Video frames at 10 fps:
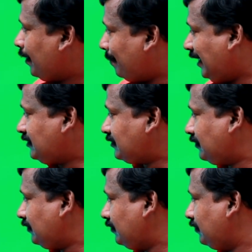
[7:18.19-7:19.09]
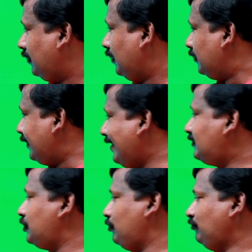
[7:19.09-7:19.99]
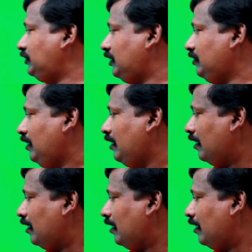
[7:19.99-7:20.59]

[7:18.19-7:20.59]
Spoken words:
but the institution